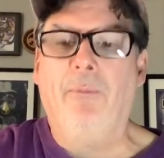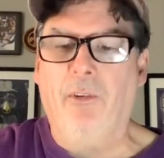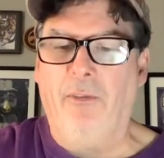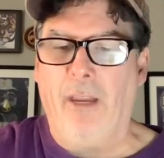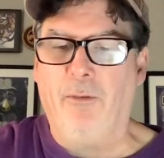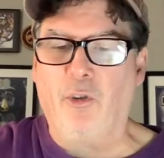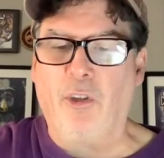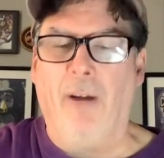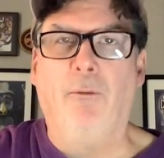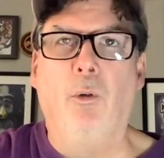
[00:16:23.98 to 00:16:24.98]
Xavier
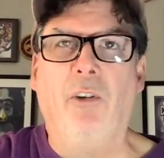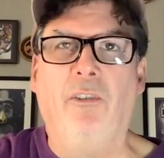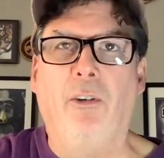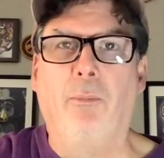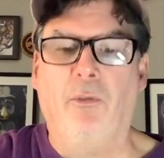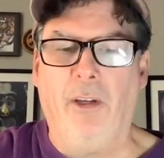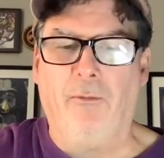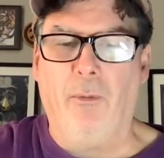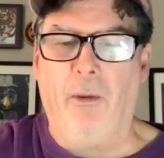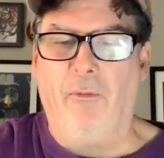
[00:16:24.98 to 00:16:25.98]
shot 46%
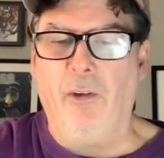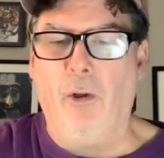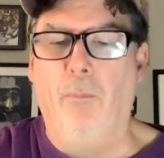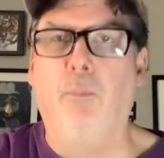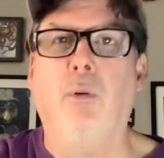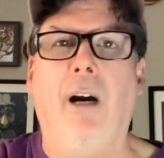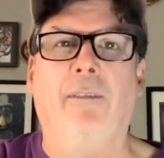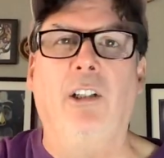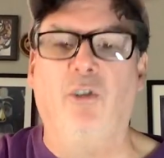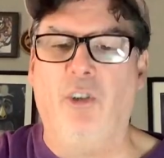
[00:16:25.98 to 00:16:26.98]
from the field.
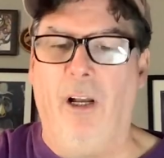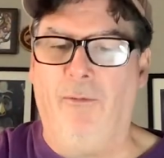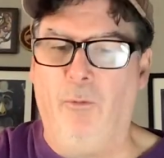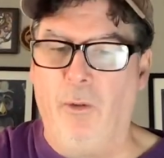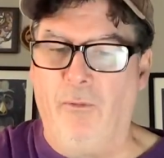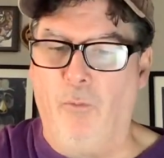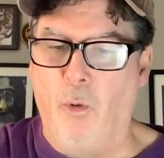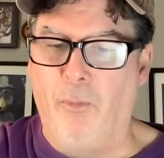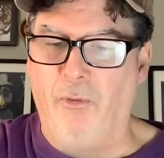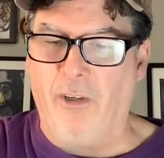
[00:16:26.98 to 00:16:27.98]
Providence shot
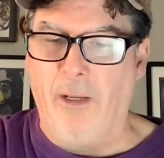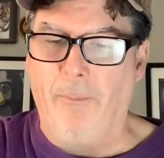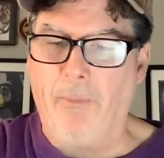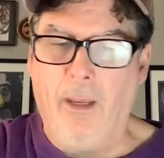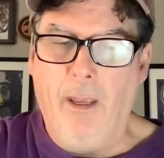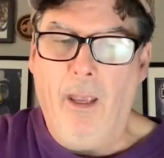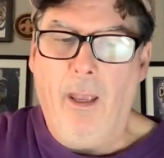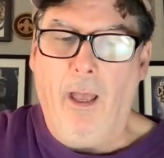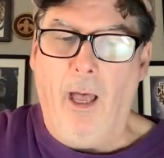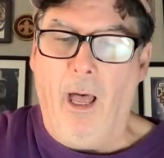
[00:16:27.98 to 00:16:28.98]
44%.
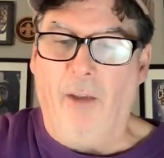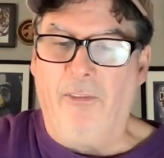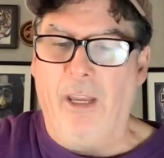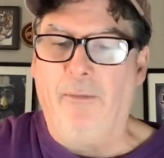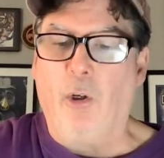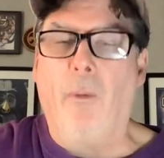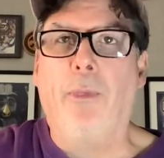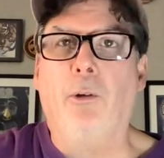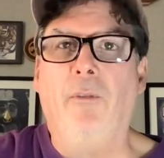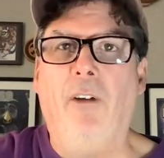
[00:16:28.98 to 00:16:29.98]
Xavier,
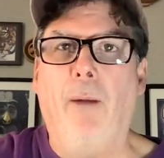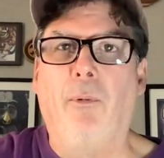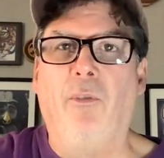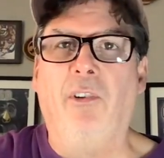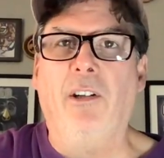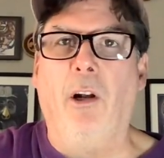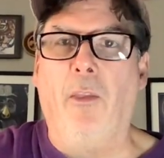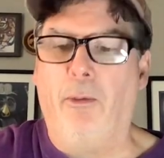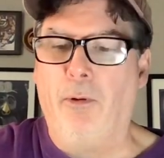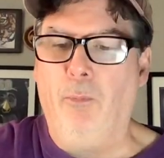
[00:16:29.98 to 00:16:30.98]
35% on
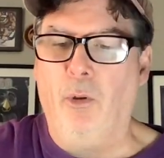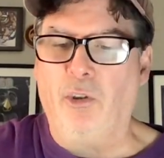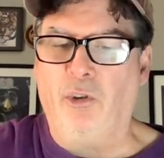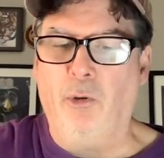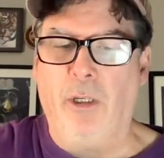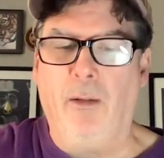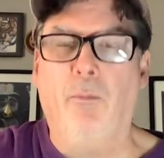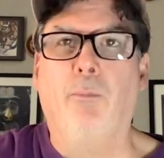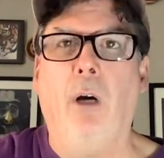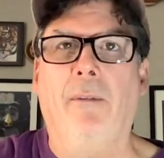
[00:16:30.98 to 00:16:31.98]
the three-point
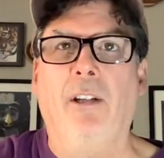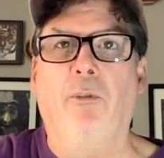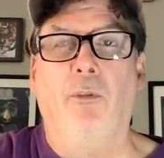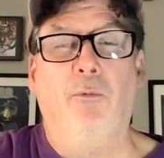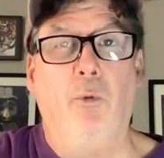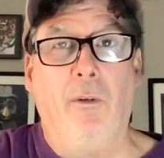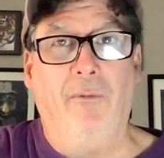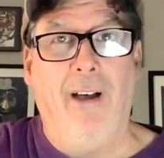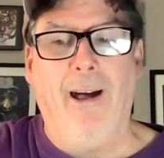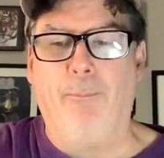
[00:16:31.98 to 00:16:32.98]
shooting. Providence was
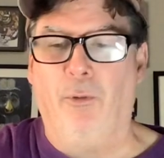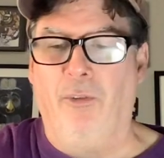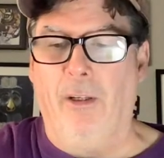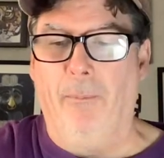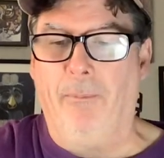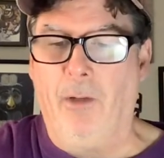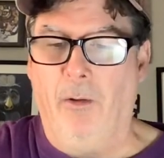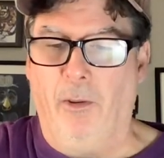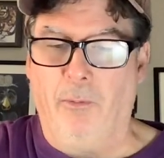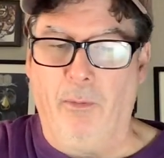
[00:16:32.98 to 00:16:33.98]
45%
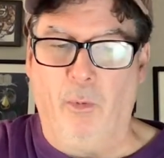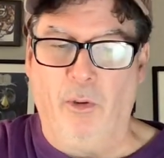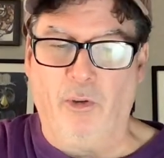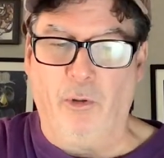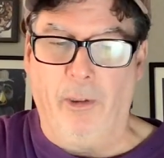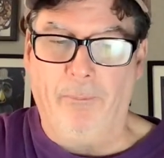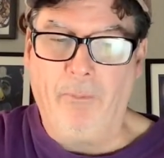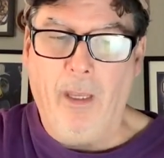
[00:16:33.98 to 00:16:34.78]
on the three-point shooting.